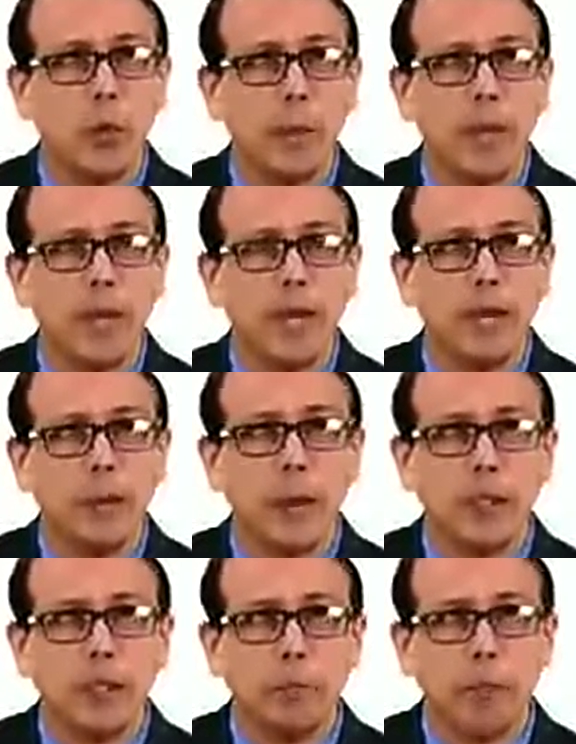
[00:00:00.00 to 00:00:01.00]
omega t
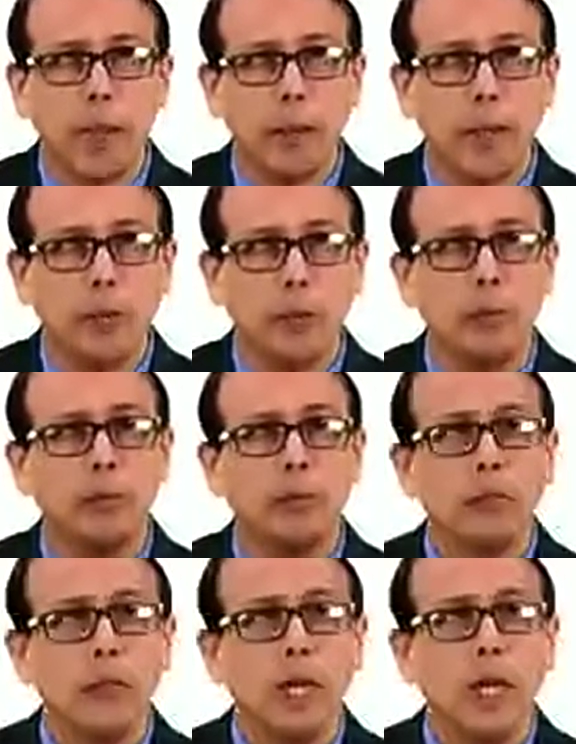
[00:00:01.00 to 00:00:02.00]
plus pi by
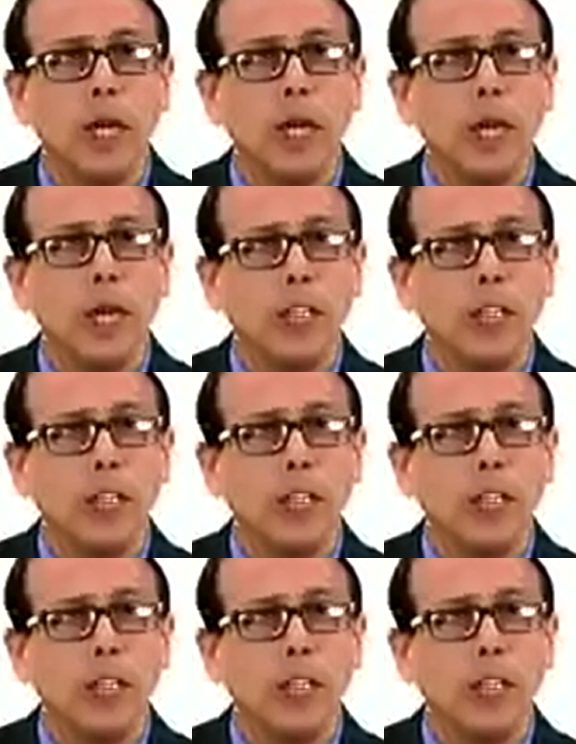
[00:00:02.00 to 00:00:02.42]
2.